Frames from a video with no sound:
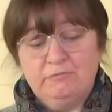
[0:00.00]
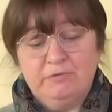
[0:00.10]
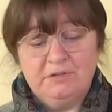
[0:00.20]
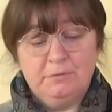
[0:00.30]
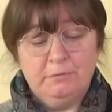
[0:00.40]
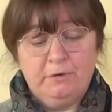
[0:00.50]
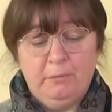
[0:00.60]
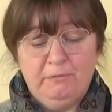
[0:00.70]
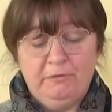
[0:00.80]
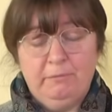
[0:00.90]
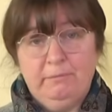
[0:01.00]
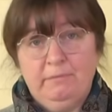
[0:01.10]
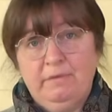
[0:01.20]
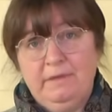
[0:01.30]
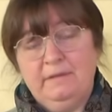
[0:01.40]
The rust will come from
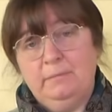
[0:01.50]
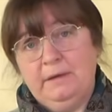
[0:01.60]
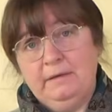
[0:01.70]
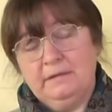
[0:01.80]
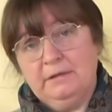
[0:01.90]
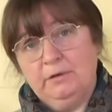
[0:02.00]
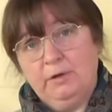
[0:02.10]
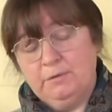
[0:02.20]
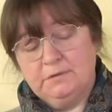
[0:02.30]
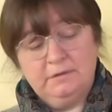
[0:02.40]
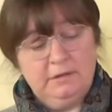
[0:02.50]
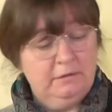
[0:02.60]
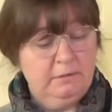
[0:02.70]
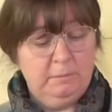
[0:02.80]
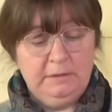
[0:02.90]
this piece and it'll go on to the
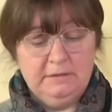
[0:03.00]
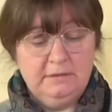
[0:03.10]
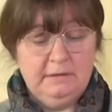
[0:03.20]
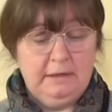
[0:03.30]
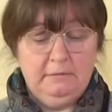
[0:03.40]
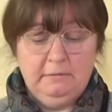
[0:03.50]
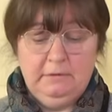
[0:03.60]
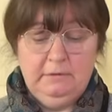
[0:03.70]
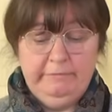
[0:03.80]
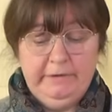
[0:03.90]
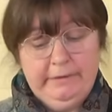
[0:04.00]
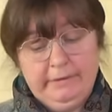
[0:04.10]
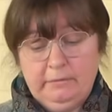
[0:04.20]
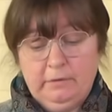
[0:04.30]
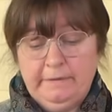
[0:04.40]
other piece, and then you
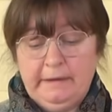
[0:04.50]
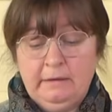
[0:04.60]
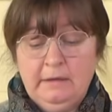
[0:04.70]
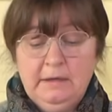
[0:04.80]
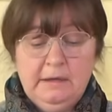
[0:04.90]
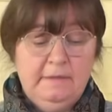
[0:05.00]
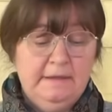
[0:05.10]
don't want that. And